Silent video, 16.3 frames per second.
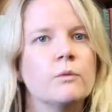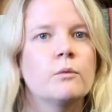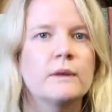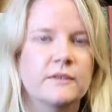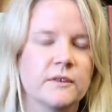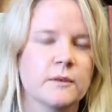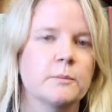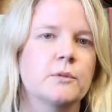
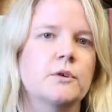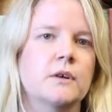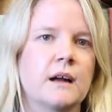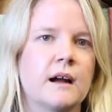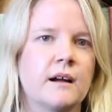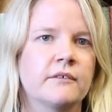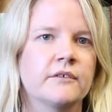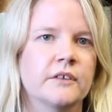with the book
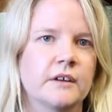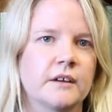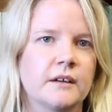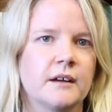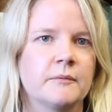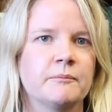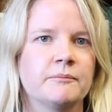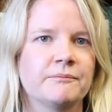after
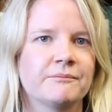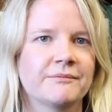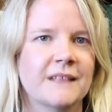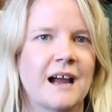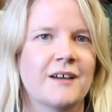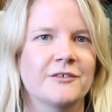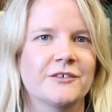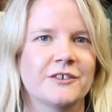
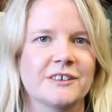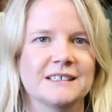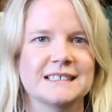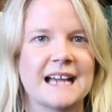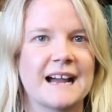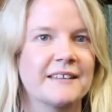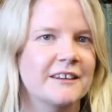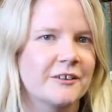after
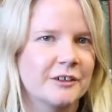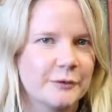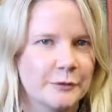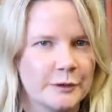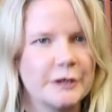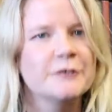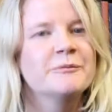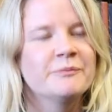it's out there in the
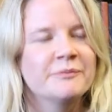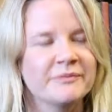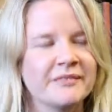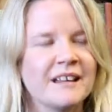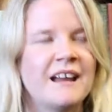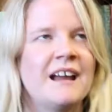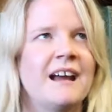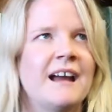world.
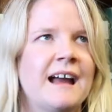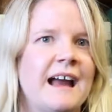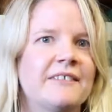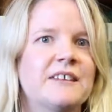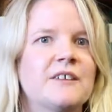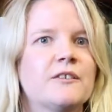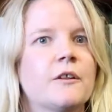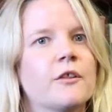
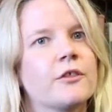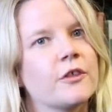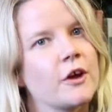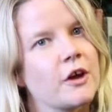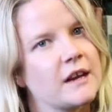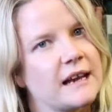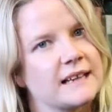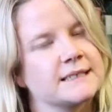And then the
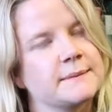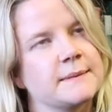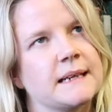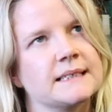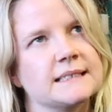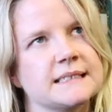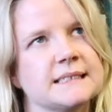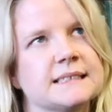third
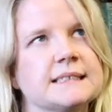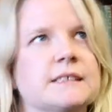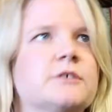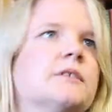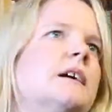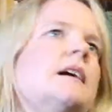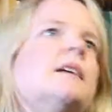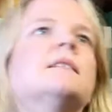aspect is
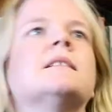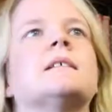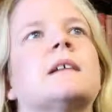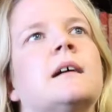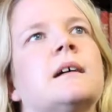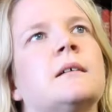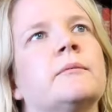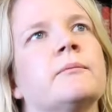around
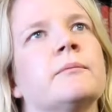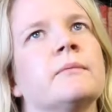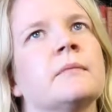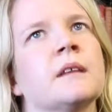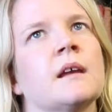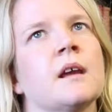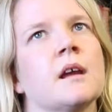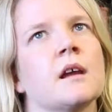
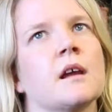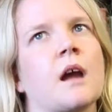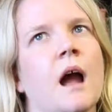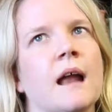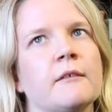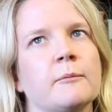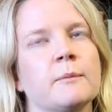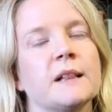
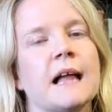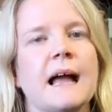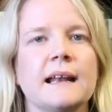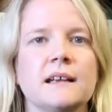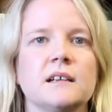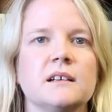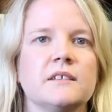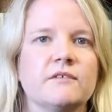kind of
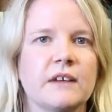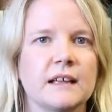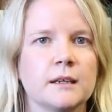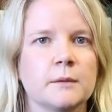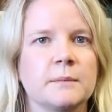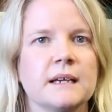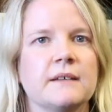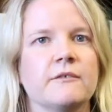planning,
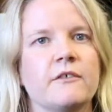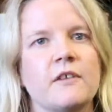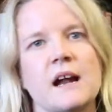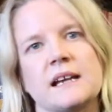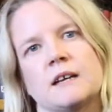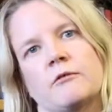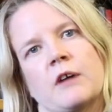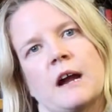developing,
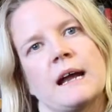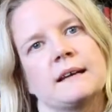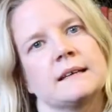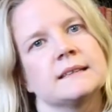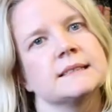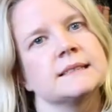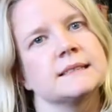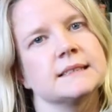finding
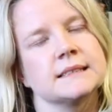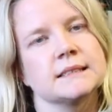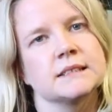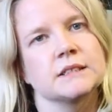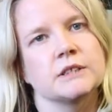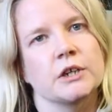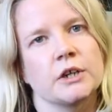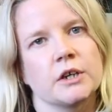writers.
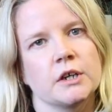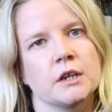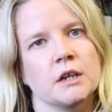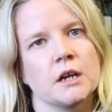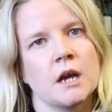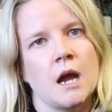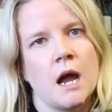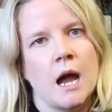And so
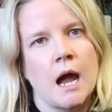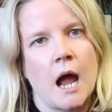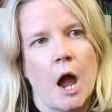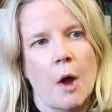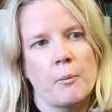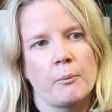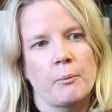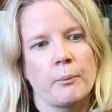
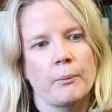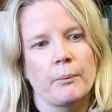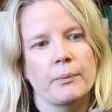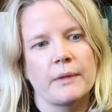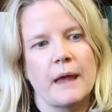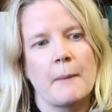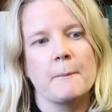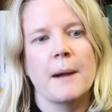
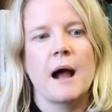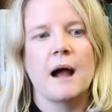that